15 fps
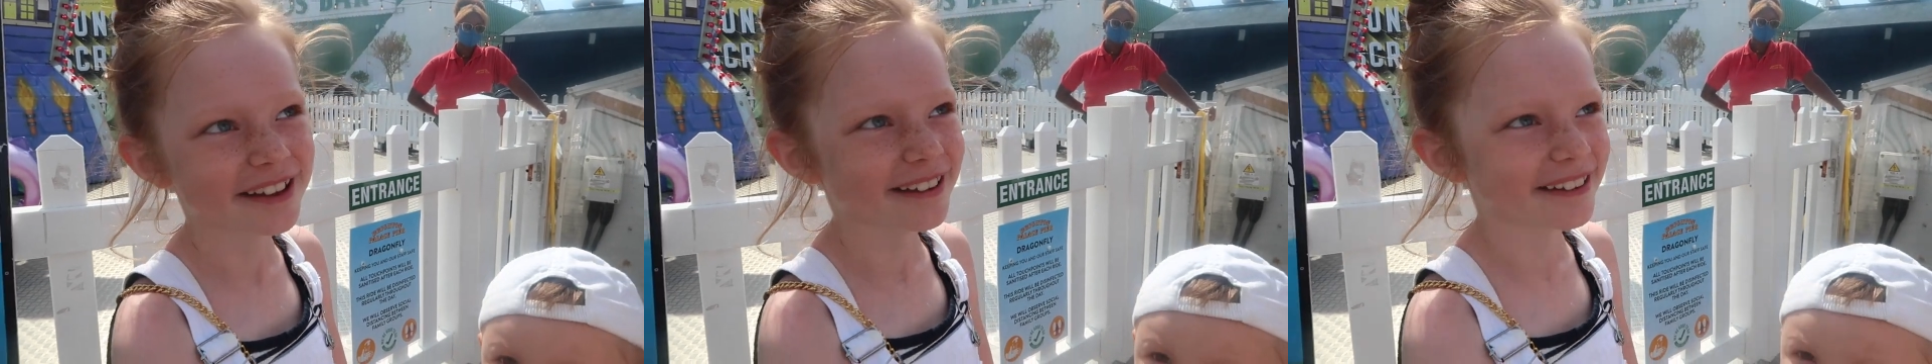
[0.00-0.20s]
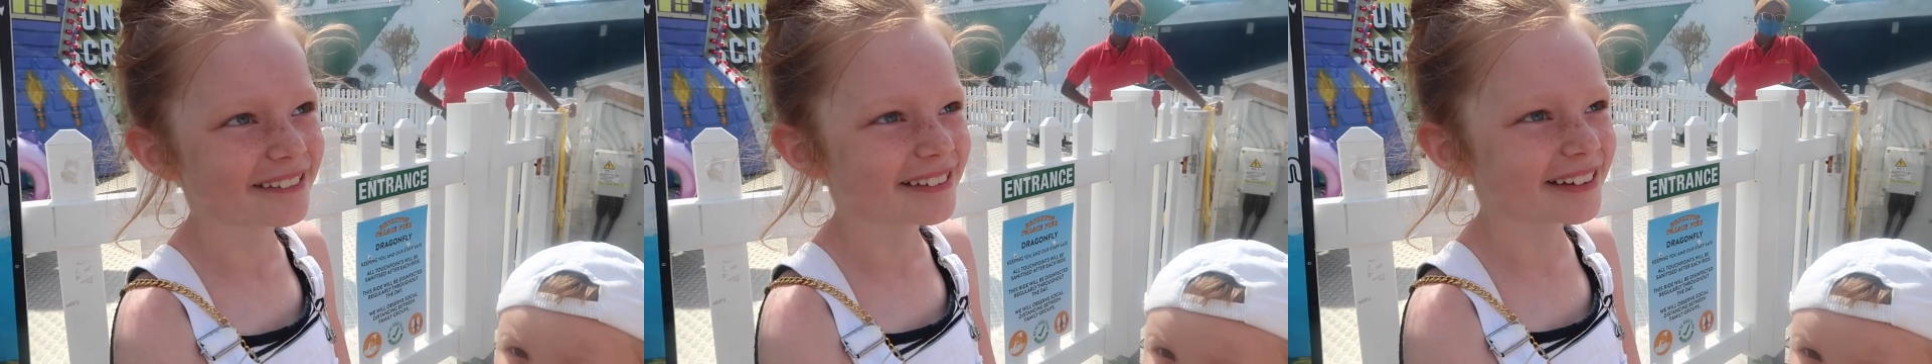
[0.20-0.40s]

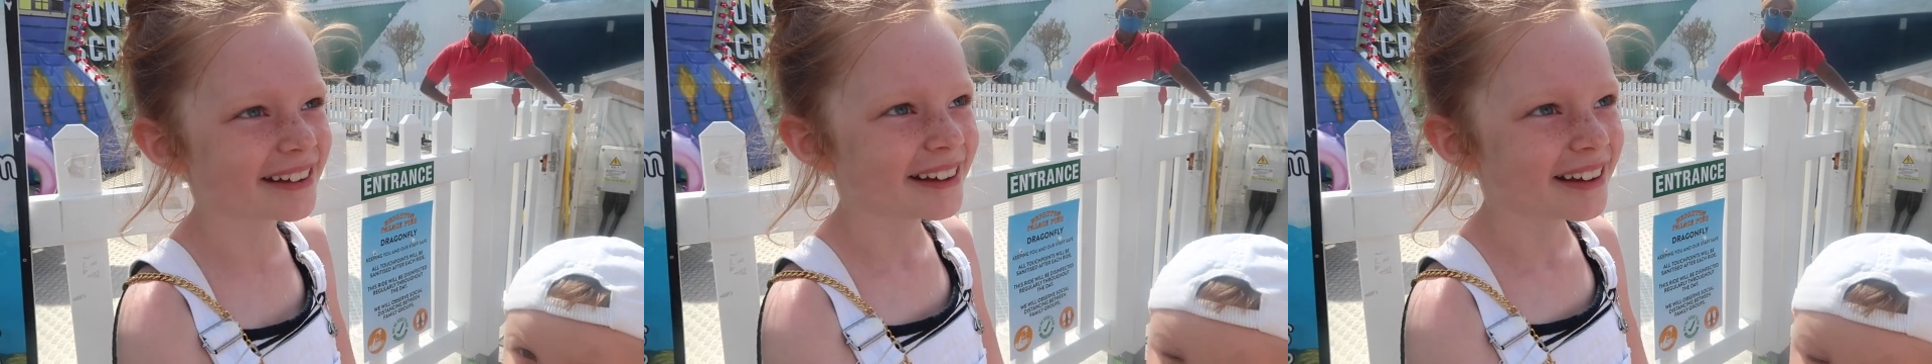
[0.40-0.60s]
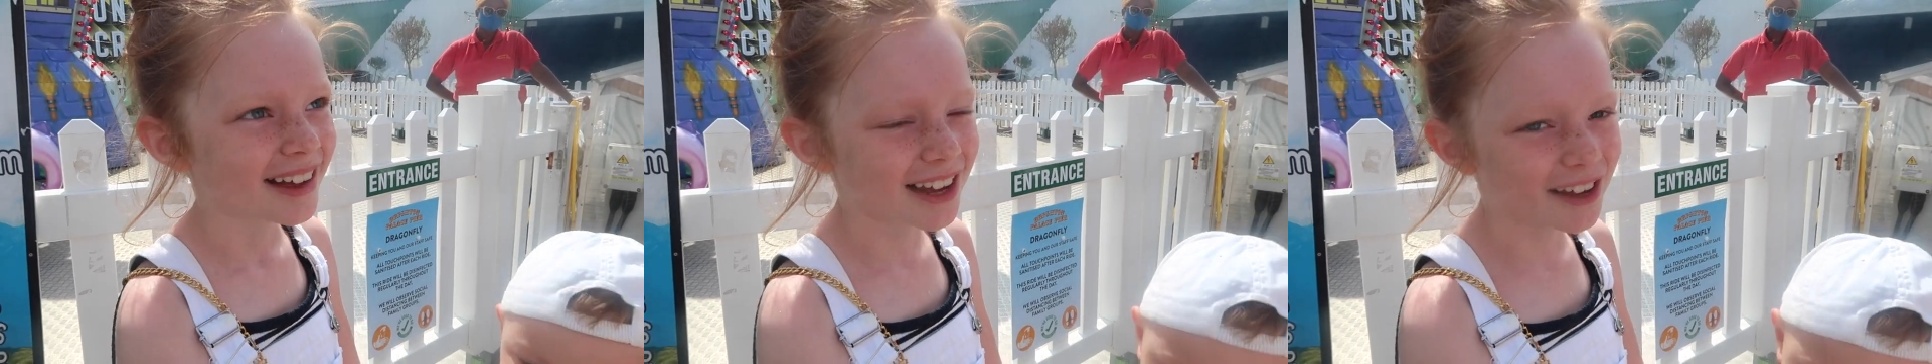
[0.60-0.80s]

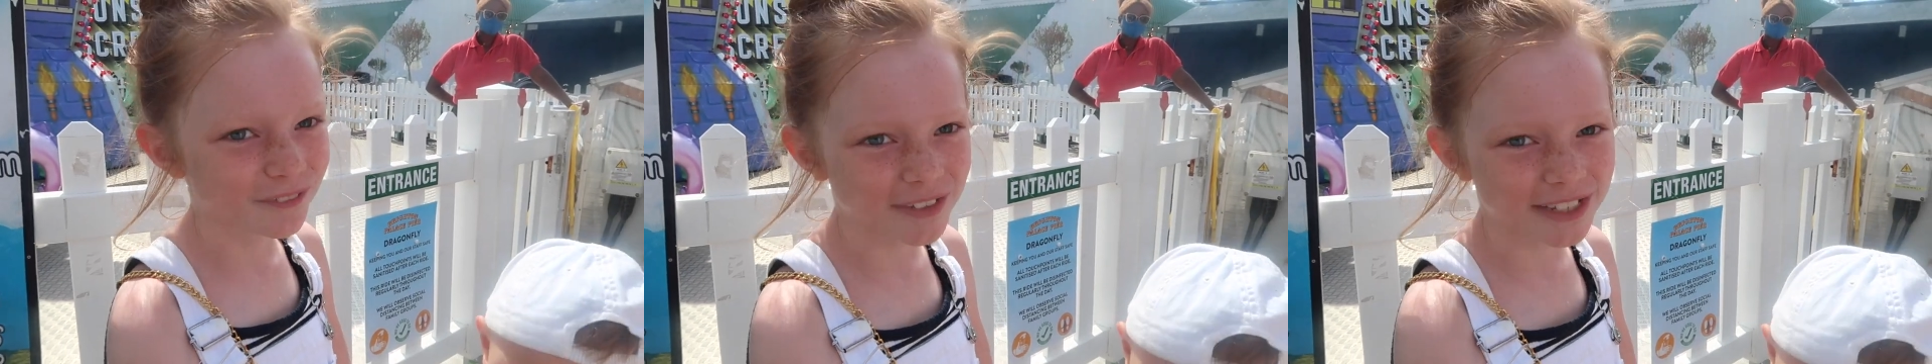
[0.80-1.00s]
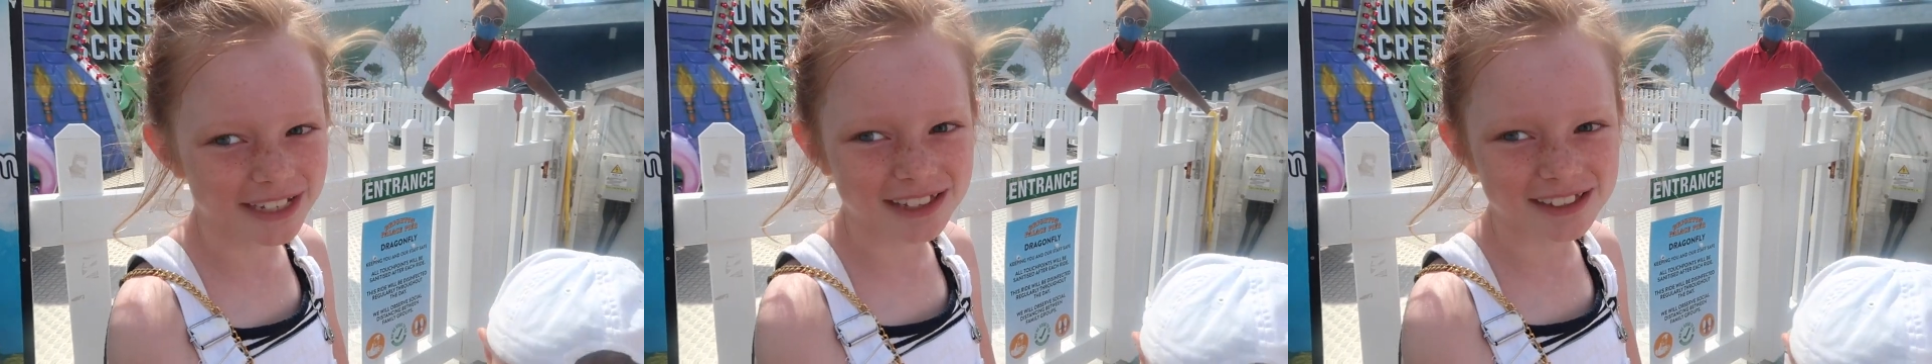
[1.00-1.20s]
so. You used
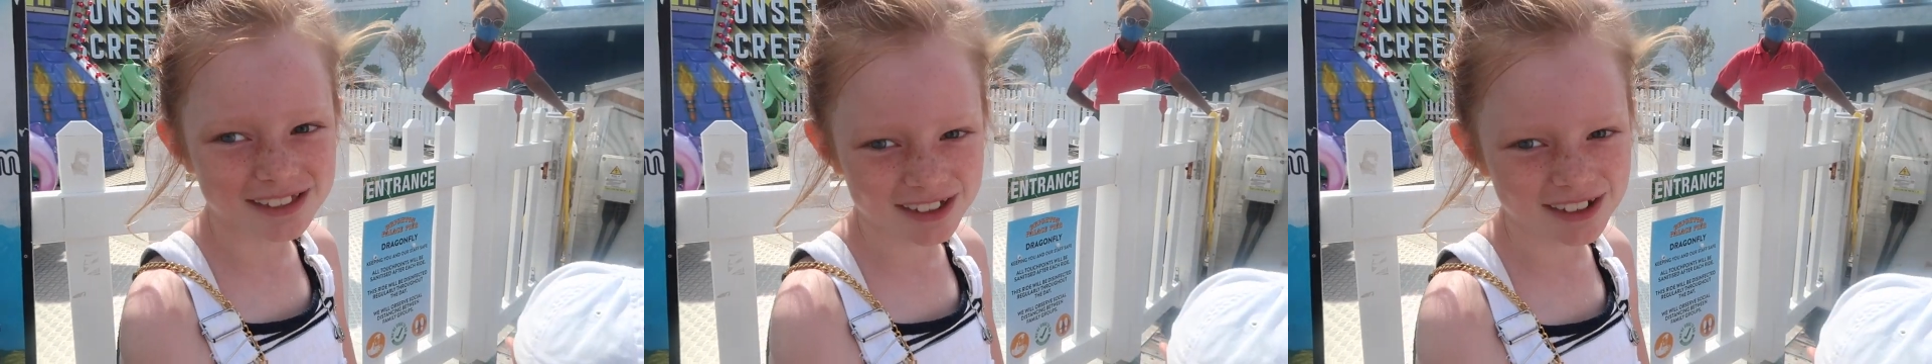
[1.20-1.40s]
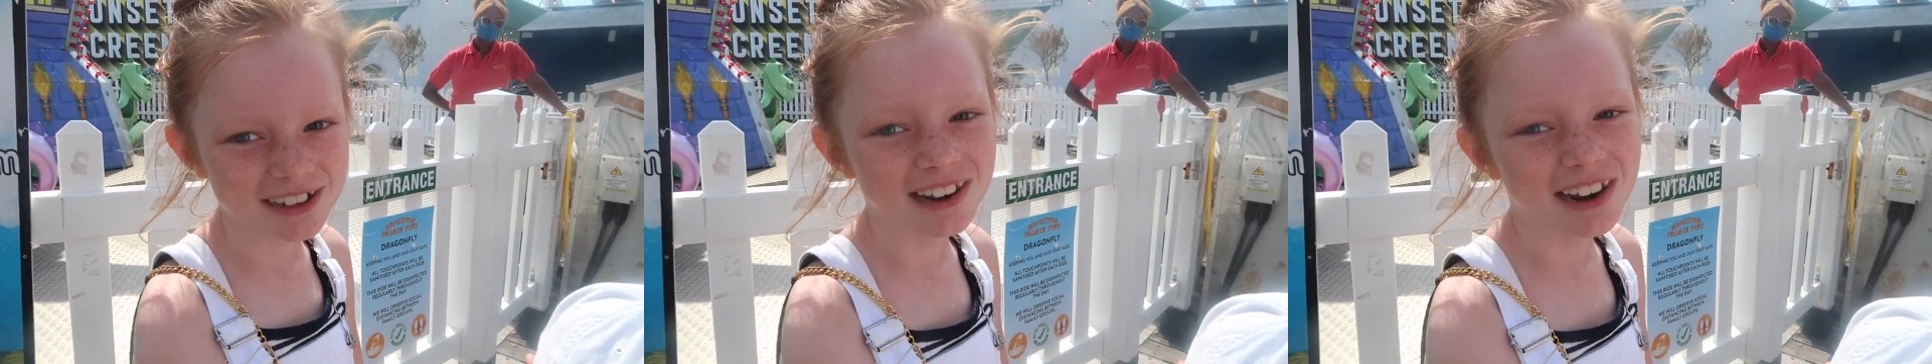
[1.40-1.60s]
to love it,
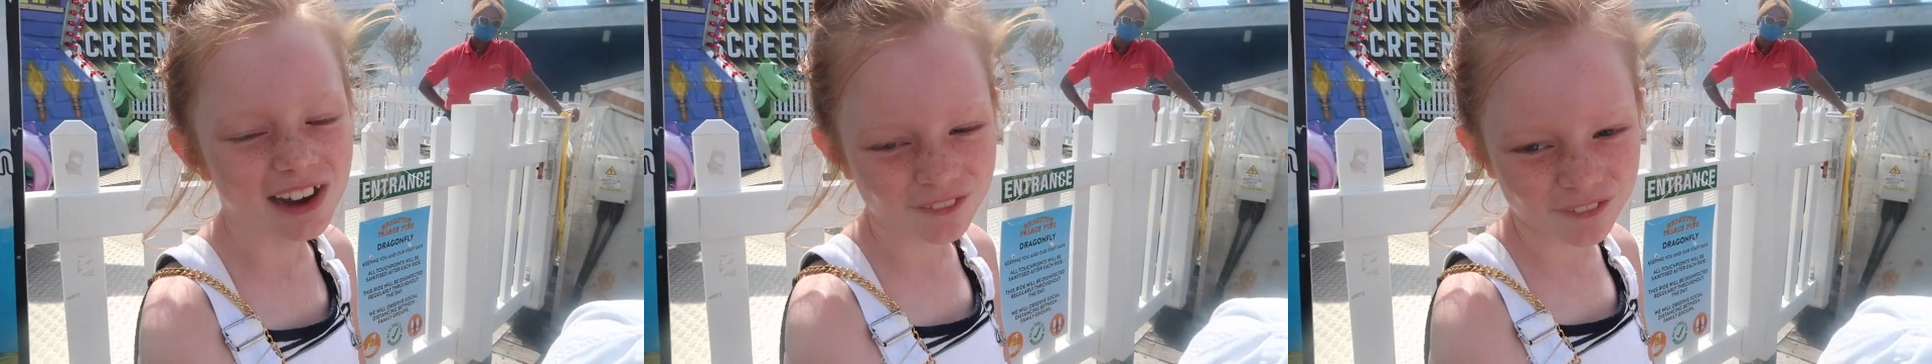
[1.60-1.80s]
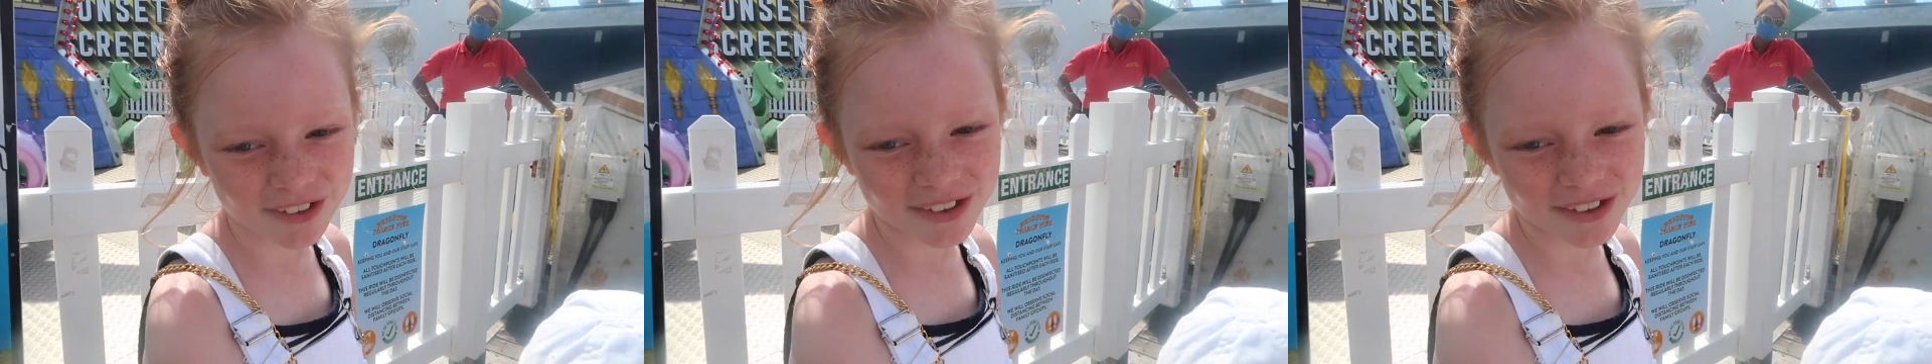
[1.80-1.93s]
didn't you? love